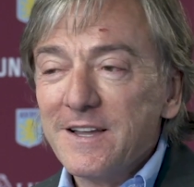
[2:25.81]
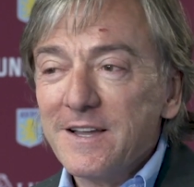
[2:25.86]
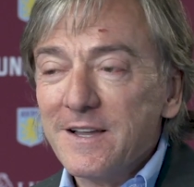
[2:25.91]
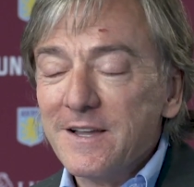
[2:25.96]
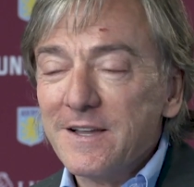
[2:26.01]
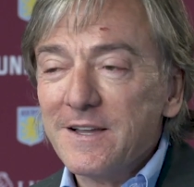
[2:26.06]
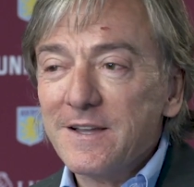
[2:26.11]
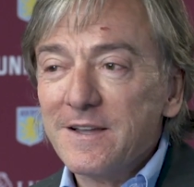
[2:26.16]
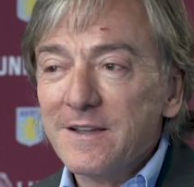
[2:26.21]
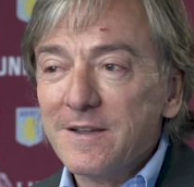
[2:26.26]

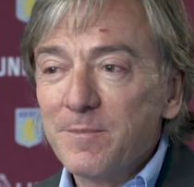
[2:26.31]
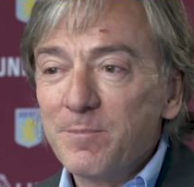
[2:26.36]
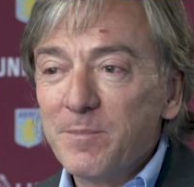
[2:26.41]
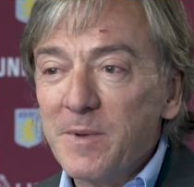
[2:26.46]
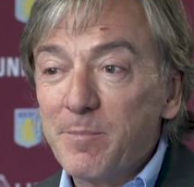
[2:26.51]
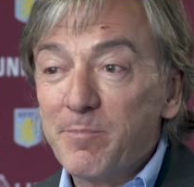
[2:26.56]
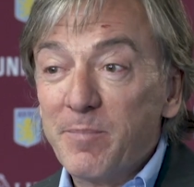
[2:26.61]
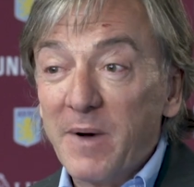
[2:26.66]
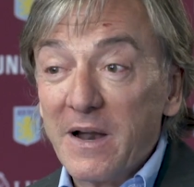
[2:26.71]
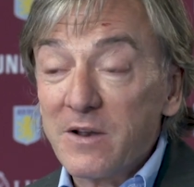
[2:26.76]
uh,
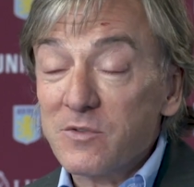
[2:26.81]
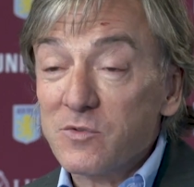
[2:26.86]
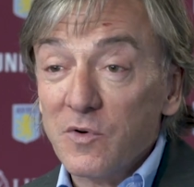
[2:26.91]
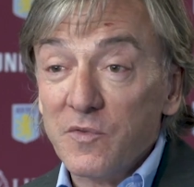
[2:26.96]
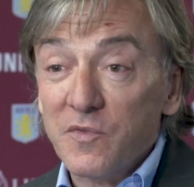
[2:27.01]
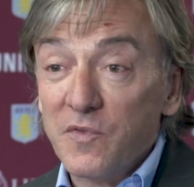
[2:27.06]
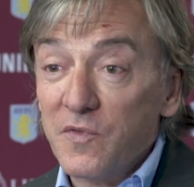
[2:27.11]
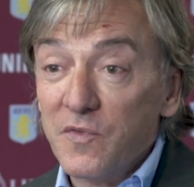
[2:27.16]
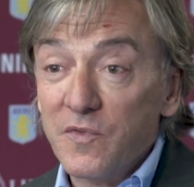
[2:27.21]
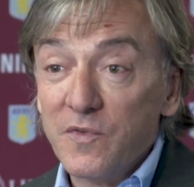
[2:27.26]
be part
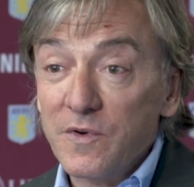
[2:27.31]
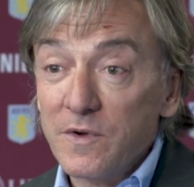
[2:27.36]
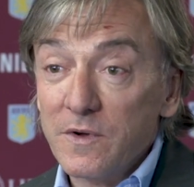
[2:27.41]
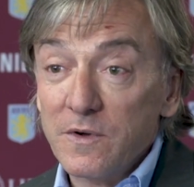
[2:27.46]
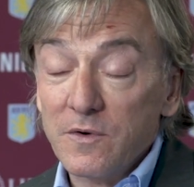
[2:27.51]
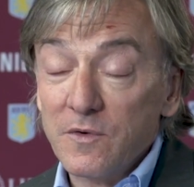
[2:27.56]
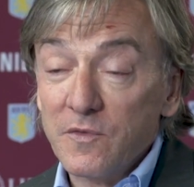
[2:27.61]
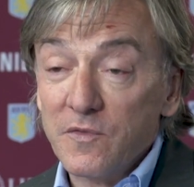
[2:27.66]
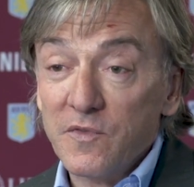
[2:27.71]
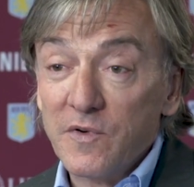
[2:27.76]
of,
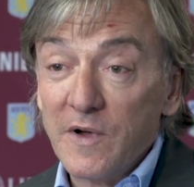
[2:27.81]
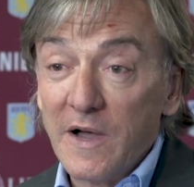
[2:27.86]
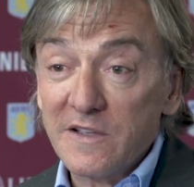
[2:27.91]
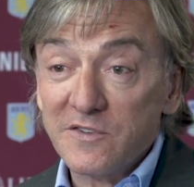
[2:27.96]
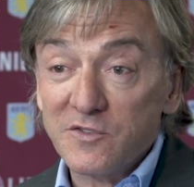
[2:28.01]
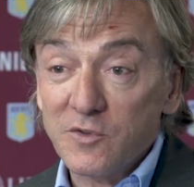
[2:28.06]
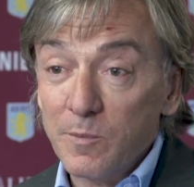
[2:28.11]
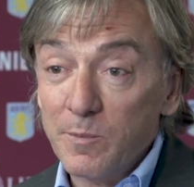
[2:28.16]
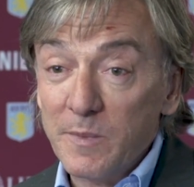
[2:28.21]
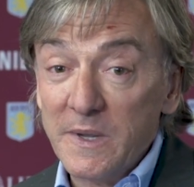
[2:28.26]
of
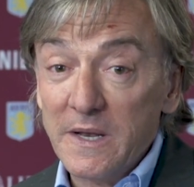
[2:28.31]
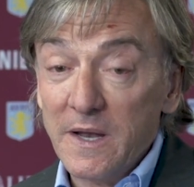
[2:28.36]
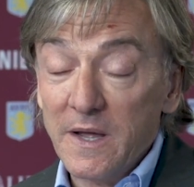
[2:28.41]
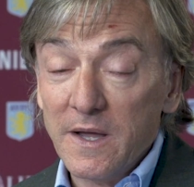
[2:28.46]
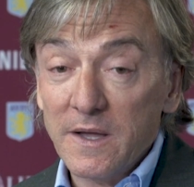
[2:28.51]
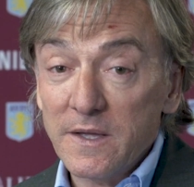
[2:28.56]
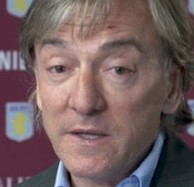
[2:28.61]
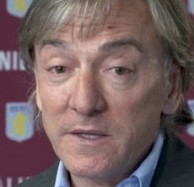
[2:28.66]
Aston Villa.